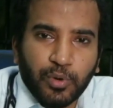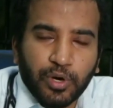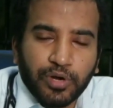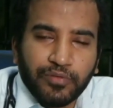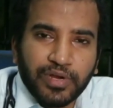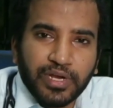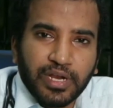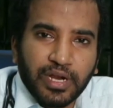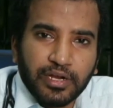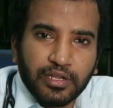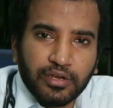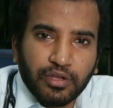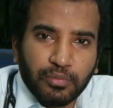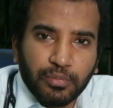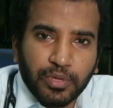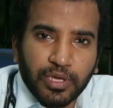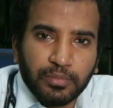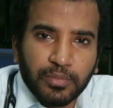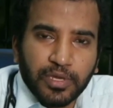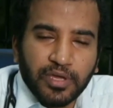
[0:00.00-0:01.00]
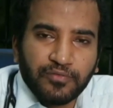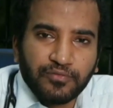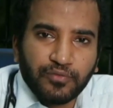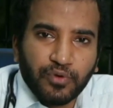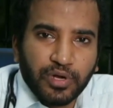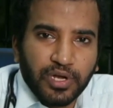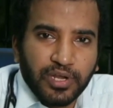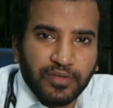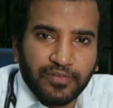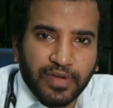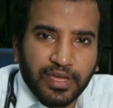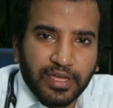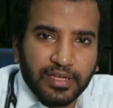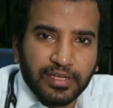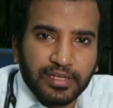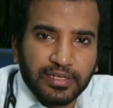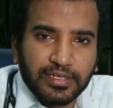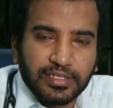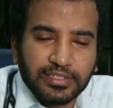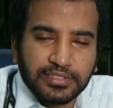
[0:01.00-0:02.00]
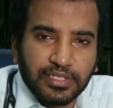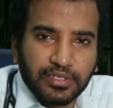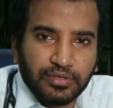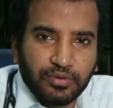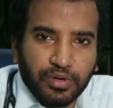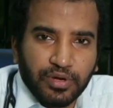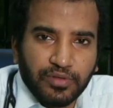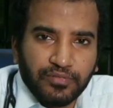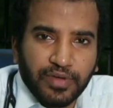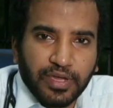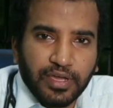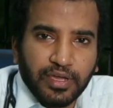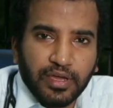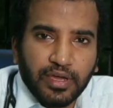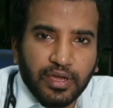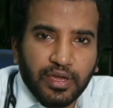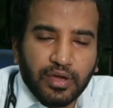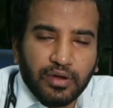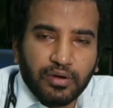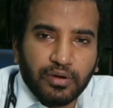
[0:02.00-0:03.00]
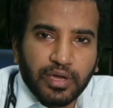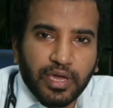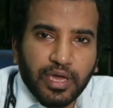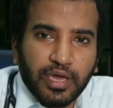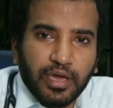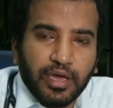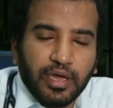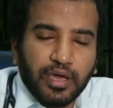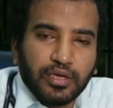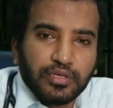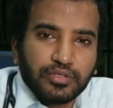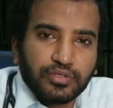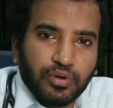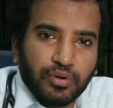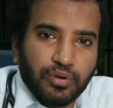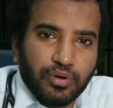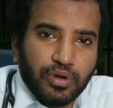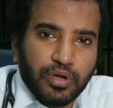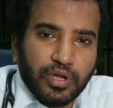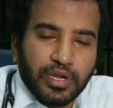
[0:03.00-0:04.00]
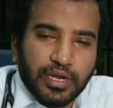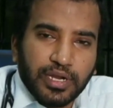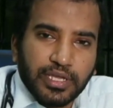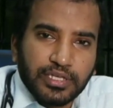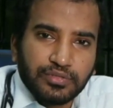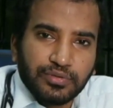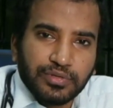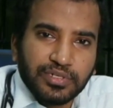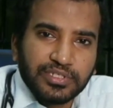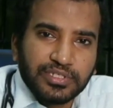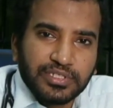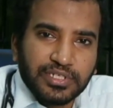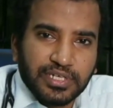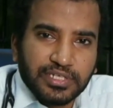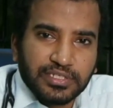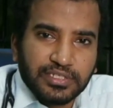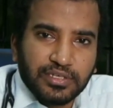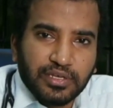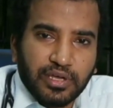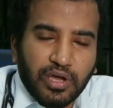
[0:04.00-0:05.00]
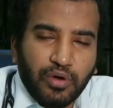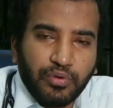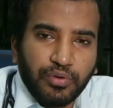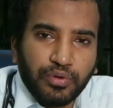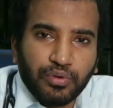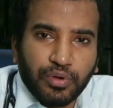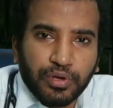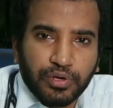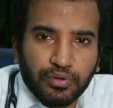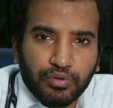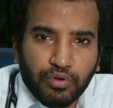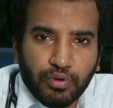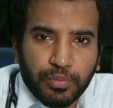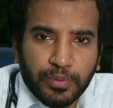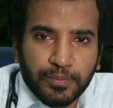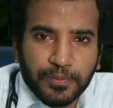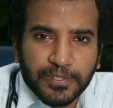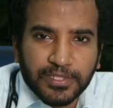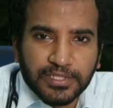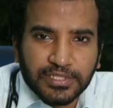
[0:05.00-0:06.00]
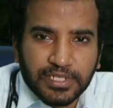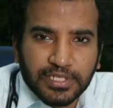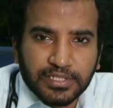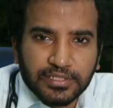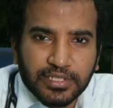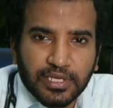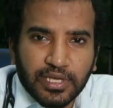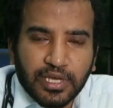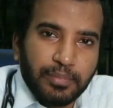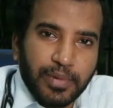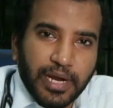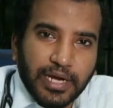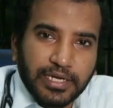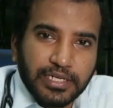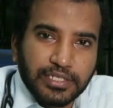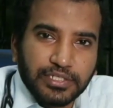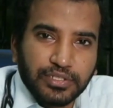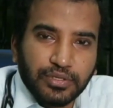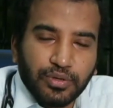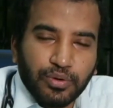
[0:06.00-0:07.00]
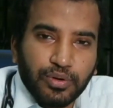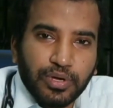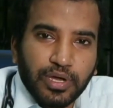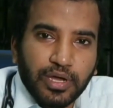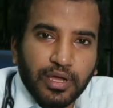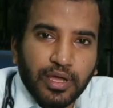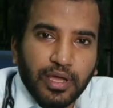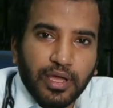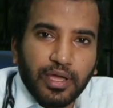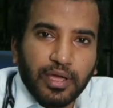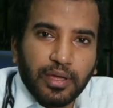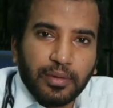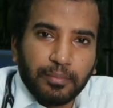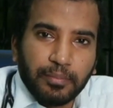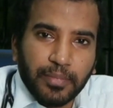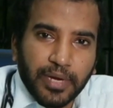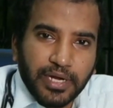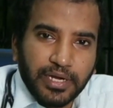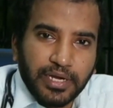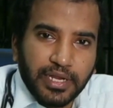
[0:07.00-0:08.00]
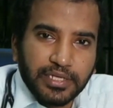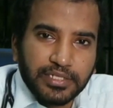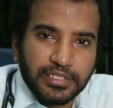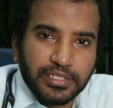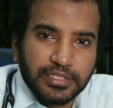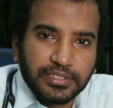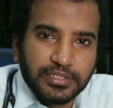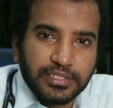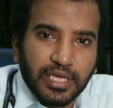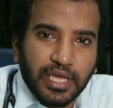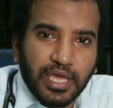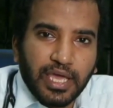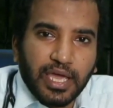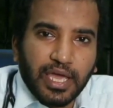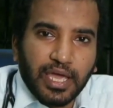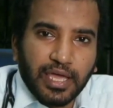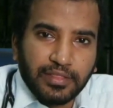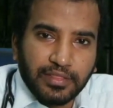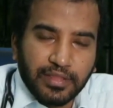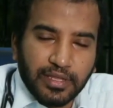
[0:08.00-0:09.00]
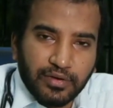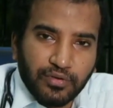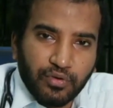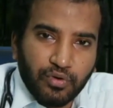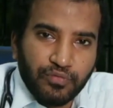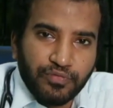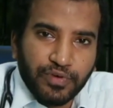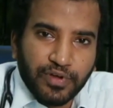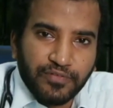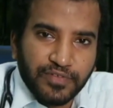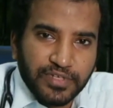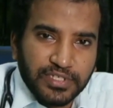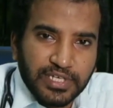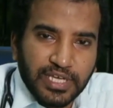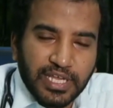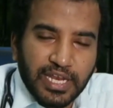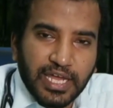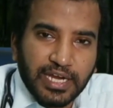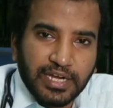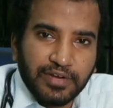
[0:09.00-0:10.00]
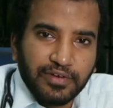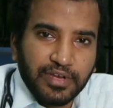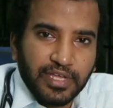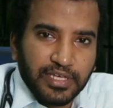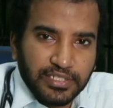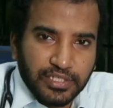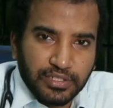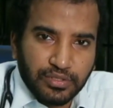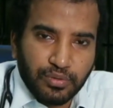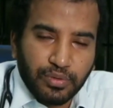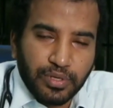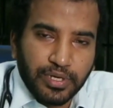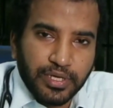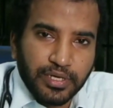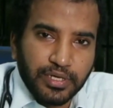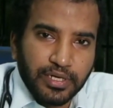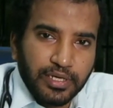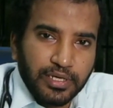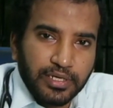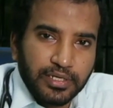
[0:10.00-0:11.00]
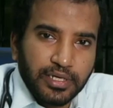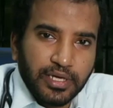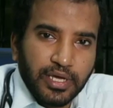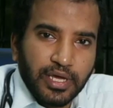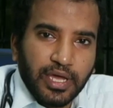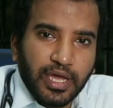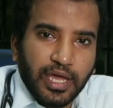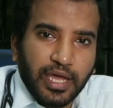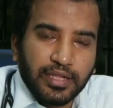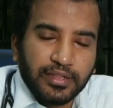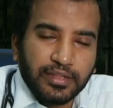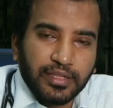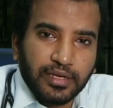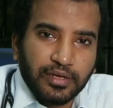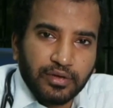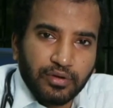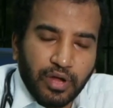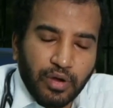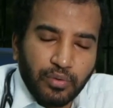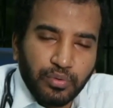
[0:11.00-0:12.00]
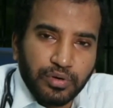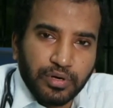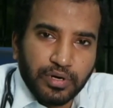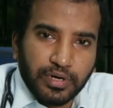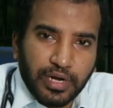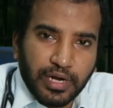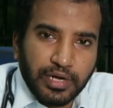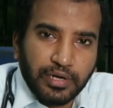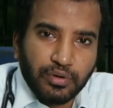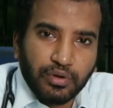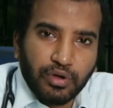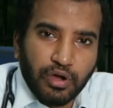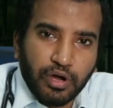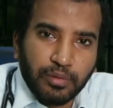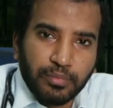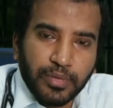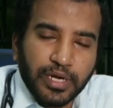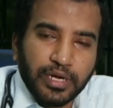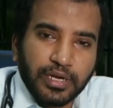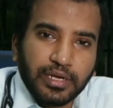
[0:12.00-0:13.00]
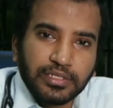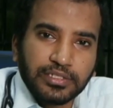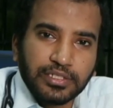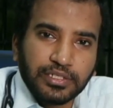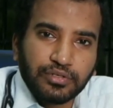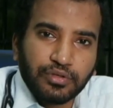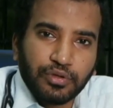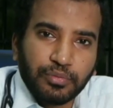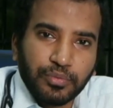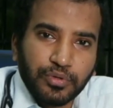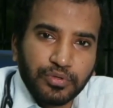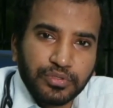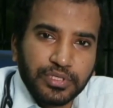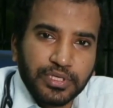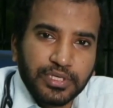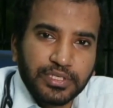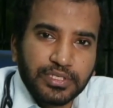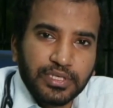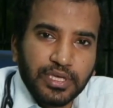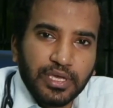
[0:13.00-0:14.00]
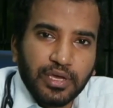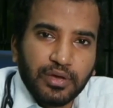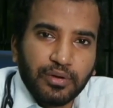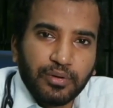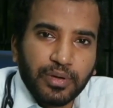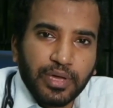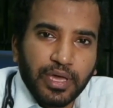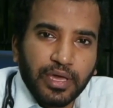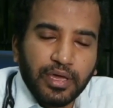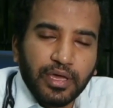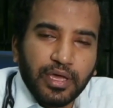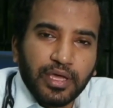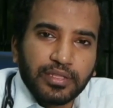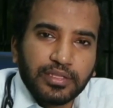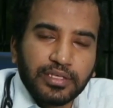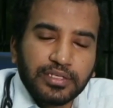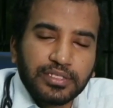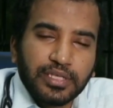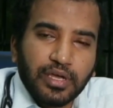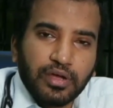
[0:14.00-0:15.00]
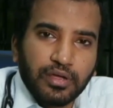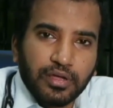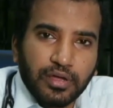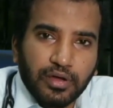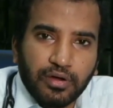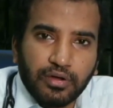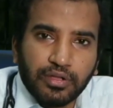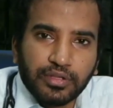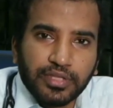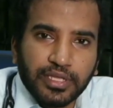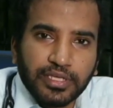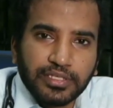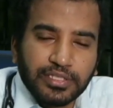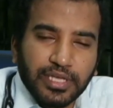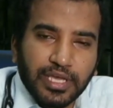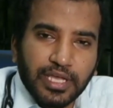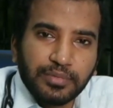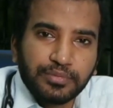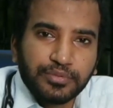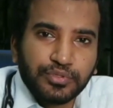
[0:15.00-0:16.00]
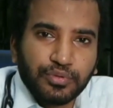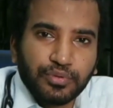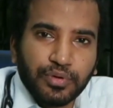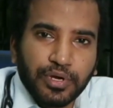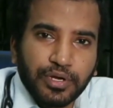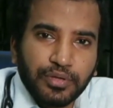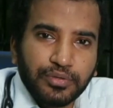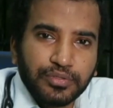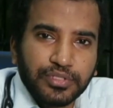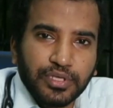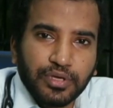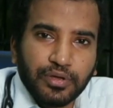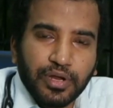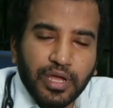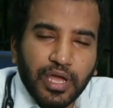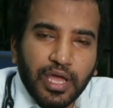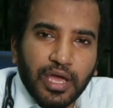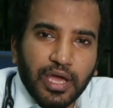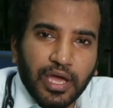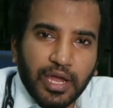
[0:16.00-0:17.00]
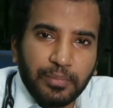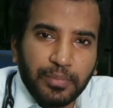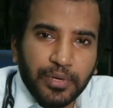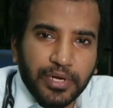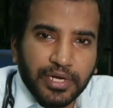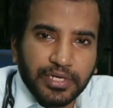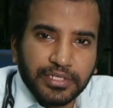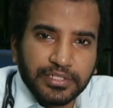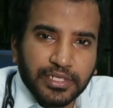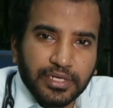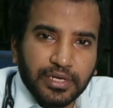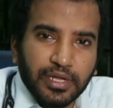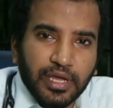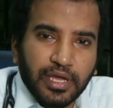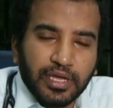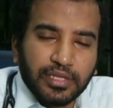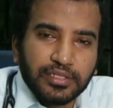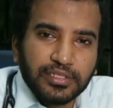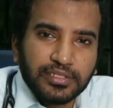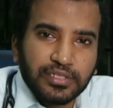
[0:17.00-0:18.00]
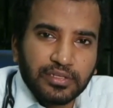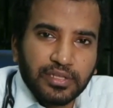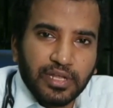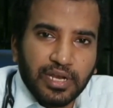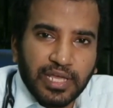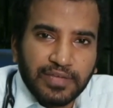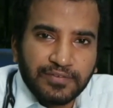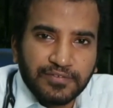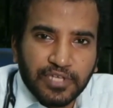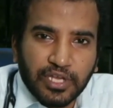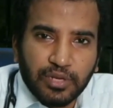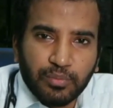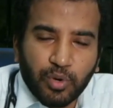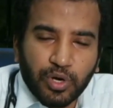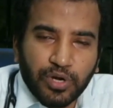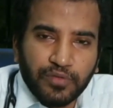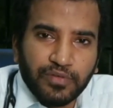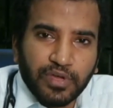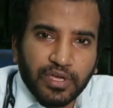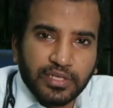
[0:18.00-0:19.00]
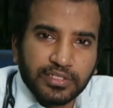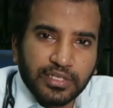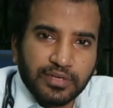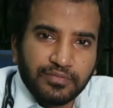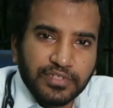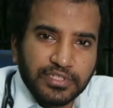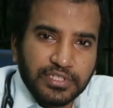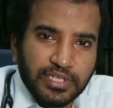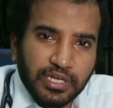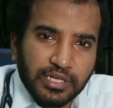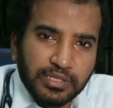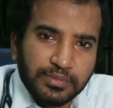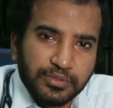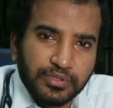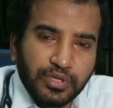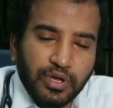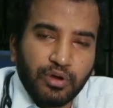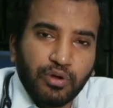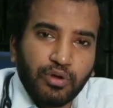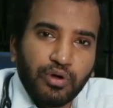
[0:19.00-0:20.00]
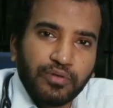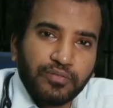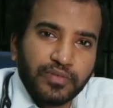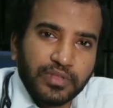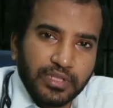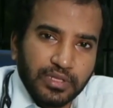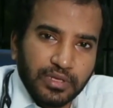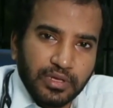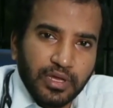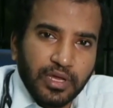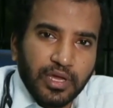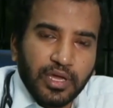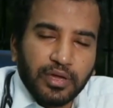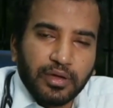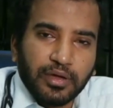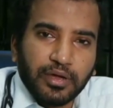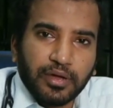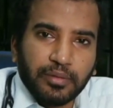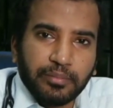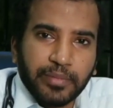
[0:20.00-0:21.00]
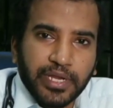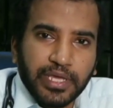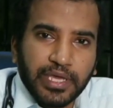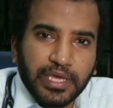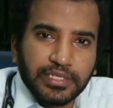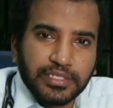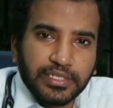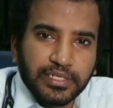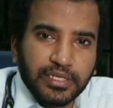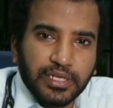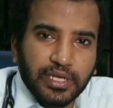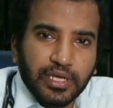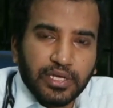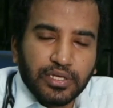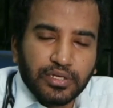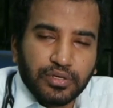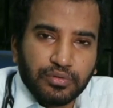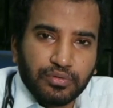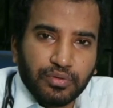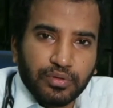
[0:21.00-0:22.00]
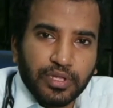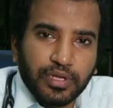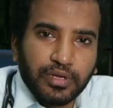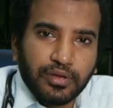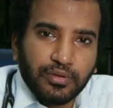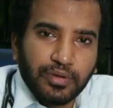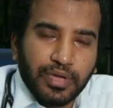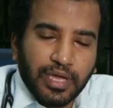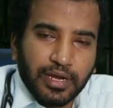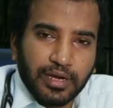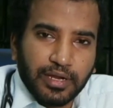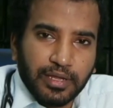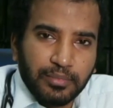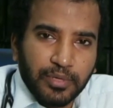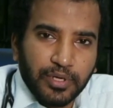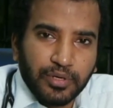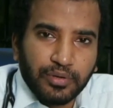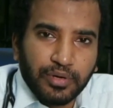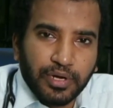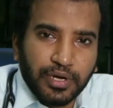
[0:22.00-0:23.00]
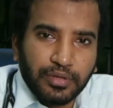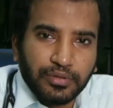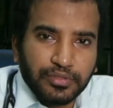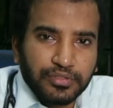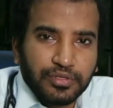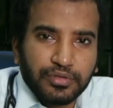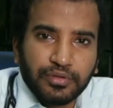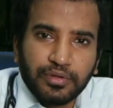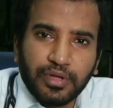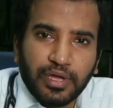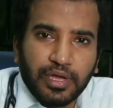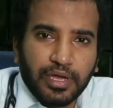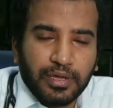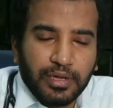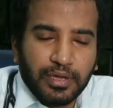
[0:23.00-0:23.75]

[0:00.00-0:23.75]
body weight under your BMI of 25, less than 25. Okay, so next one is stress. How are you going to cope up with the stress? Practice yoga, meditations, and then go for physical activity as I told you earlier, and then out try to calm and listen to your music. Okay, these are all things helps to reduce your hypertension. These are the lifestyle modification which helps along with the medication so that you can able to reduce the